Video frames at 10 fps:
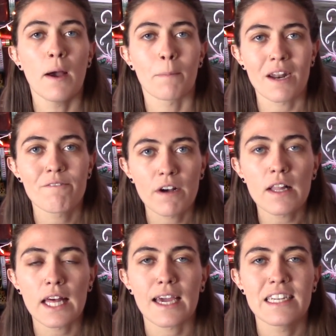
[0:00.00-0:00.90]
But I
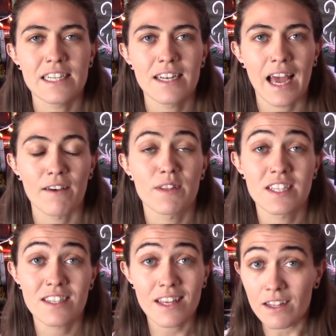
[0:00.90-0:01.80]
felt like I didn't have the
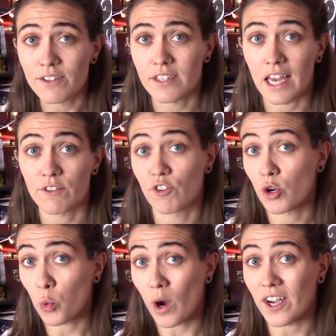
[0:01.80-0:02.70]
skill set
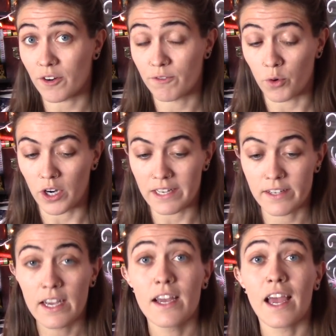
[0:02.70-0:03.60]
required for
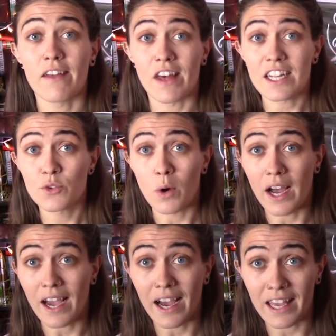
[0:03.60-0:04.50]
it. And that's
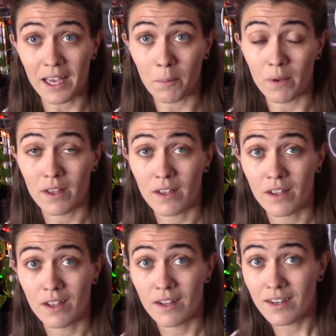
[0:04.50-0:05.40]
why I am
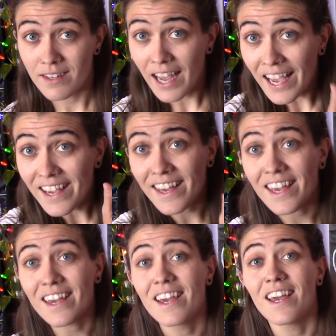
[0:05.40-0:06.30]

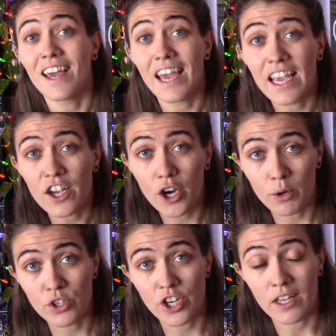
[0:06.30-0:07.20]
taking a
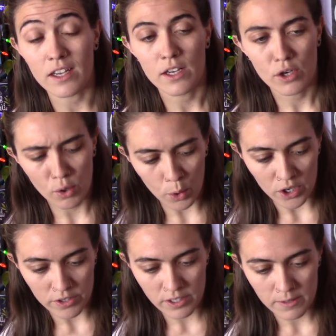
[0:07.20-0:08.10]
coaching
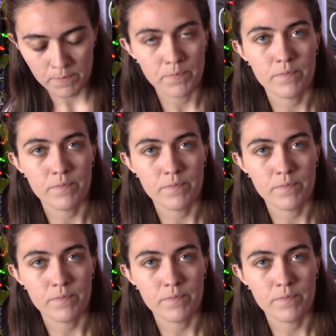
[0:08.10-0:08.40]
course.